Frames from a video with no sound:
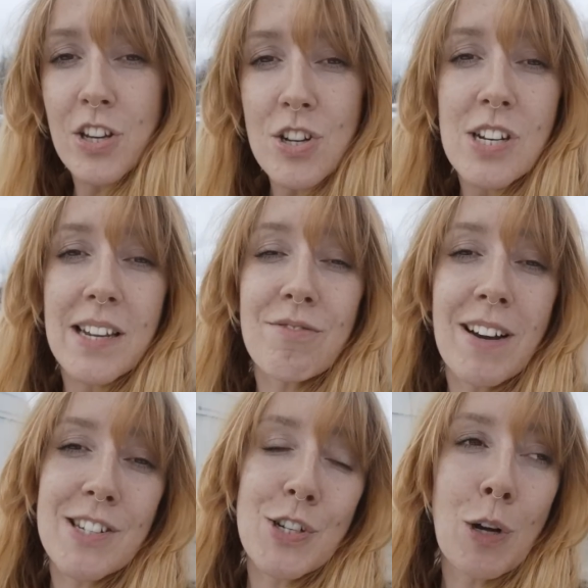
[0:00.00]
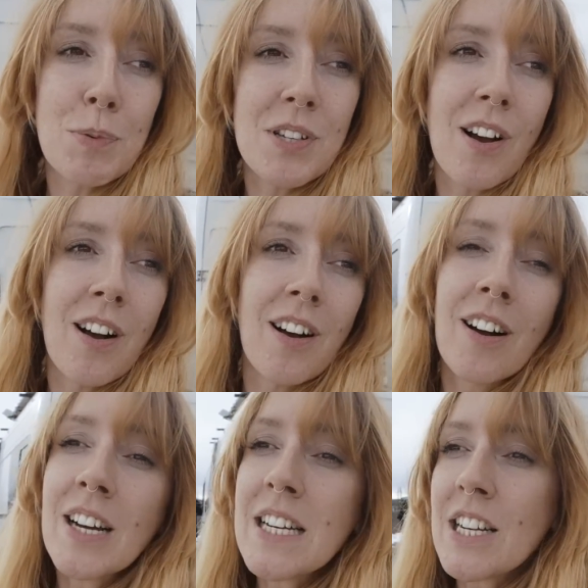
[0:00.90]
usually rest stops are
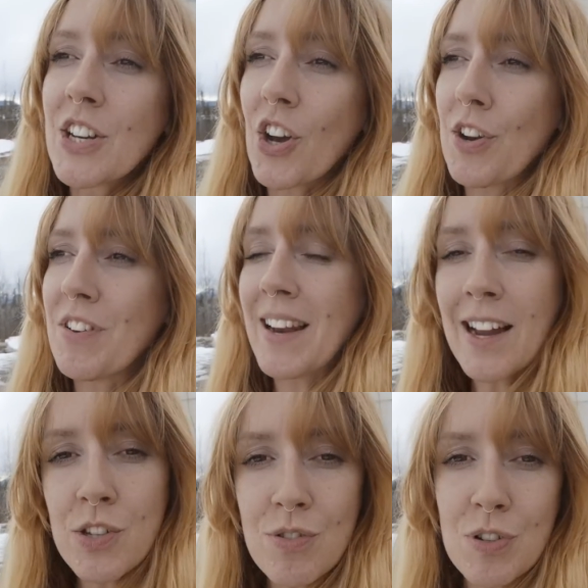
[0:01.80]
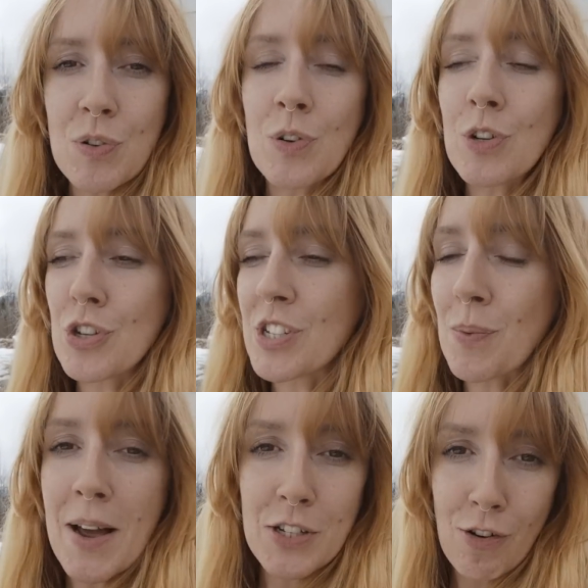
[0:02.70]
kind of your last resort, just
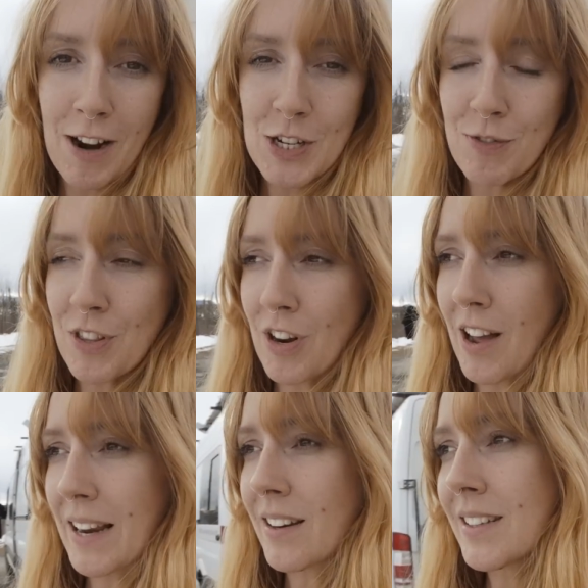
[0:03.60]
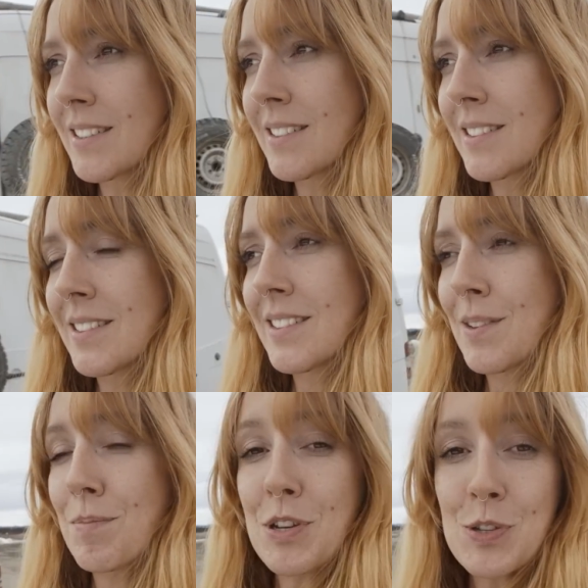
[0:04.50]
somewhere to crash for the night.
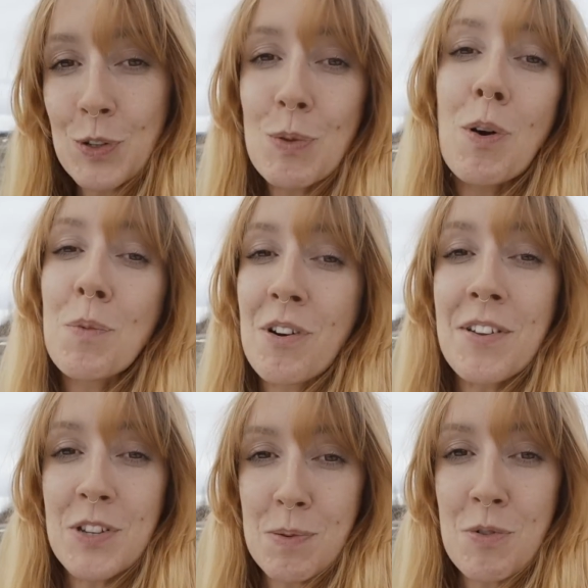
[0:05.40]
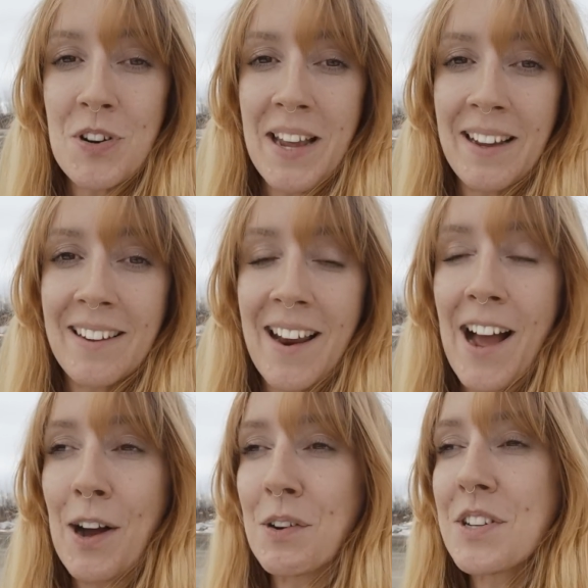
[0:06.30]
But you saw the one we were at this morning and
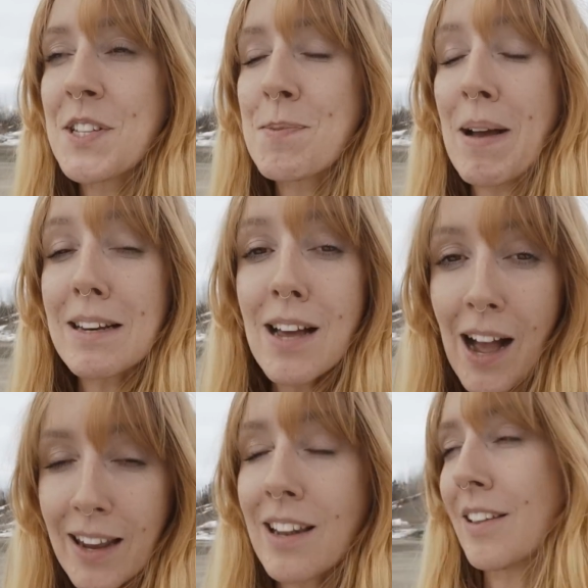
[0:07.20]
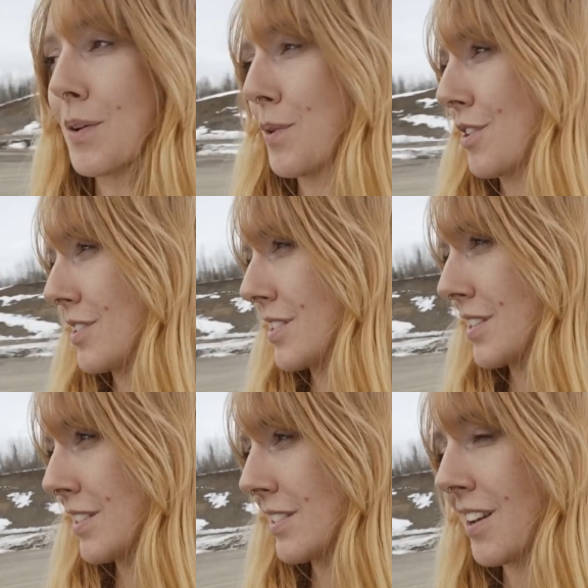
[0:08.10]
how spectacular that was.
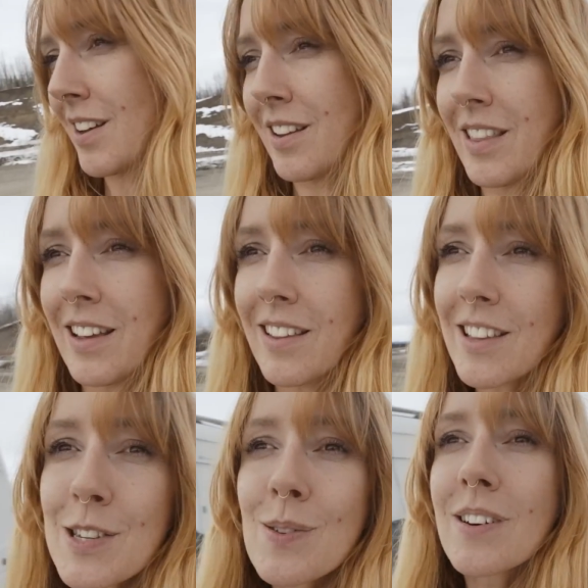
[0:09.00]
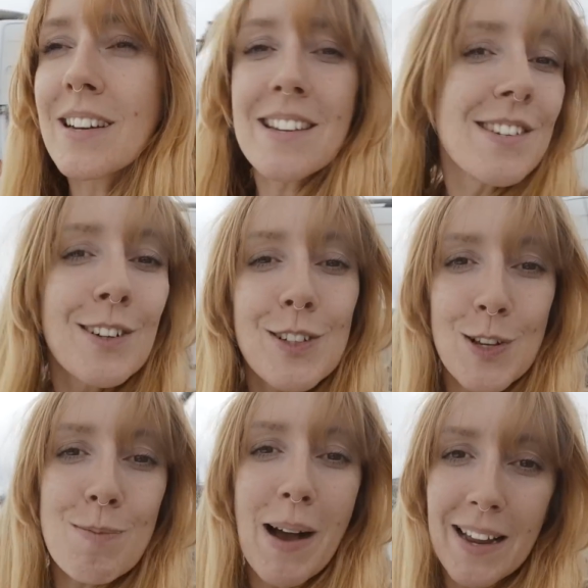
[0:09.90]
And I think this one is not
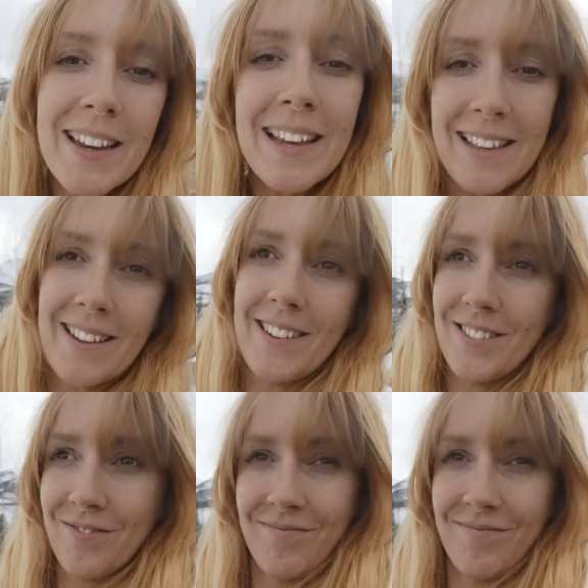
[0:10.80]
too bad either.